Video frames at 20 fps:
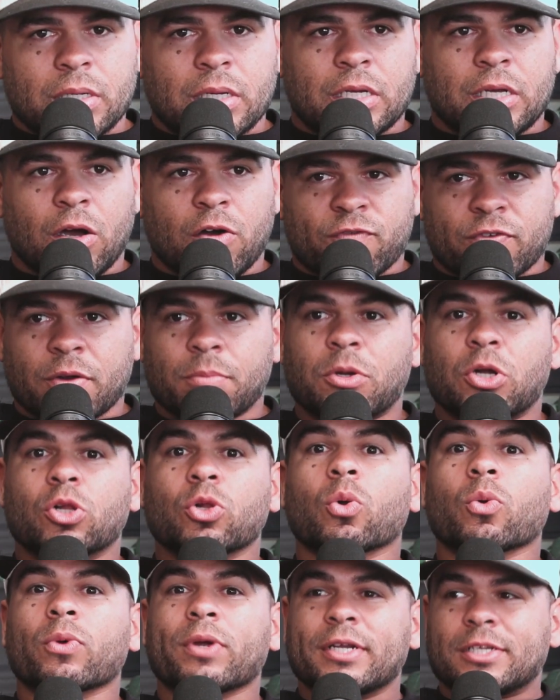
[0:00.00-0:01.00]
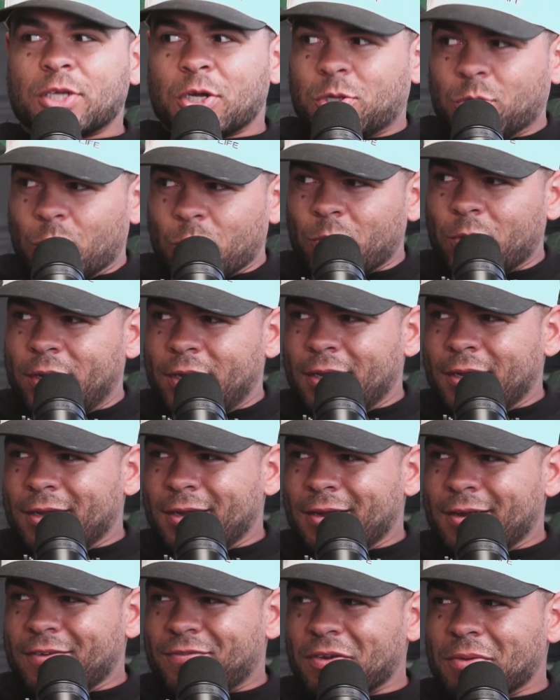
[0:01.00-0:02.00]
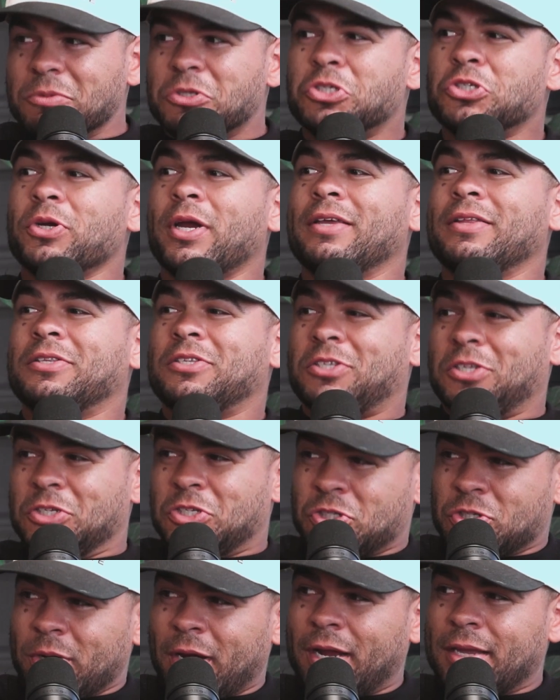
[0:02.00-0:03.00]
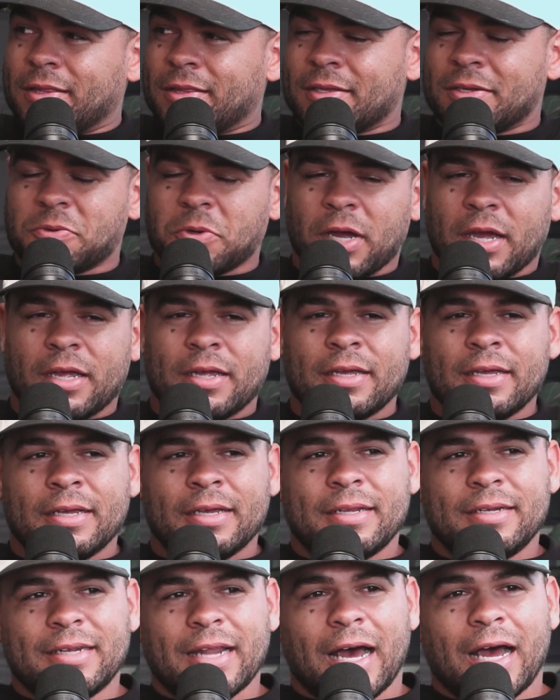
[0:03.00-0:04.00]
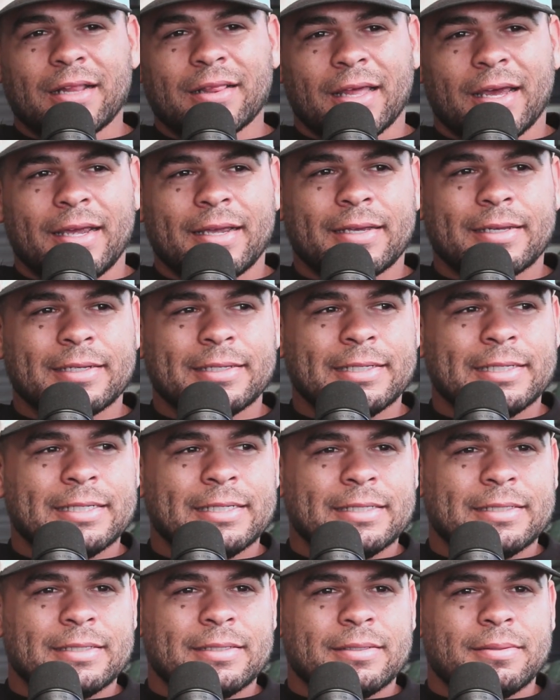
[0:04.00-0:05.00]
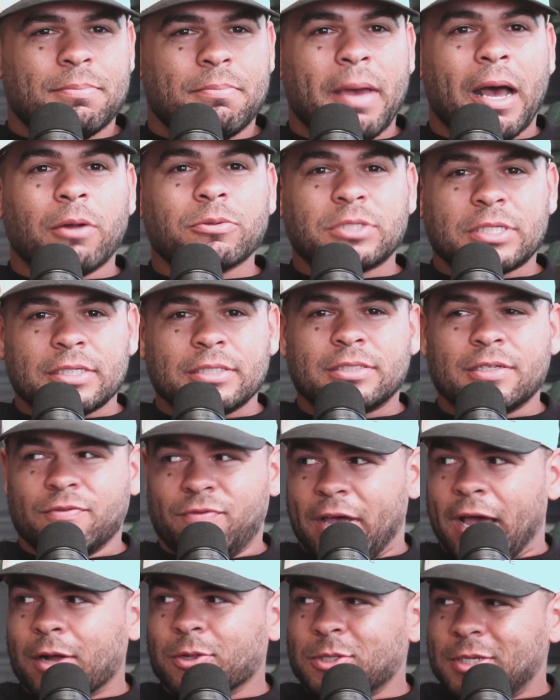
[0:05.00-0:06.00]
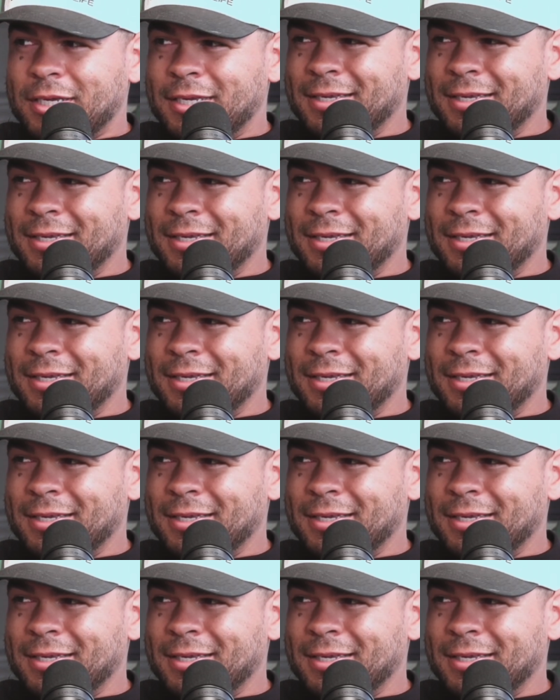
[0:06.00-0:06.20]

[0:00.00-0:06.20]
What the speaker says: go from glory to glory, from strength to strength, right? Not like mountain to valley.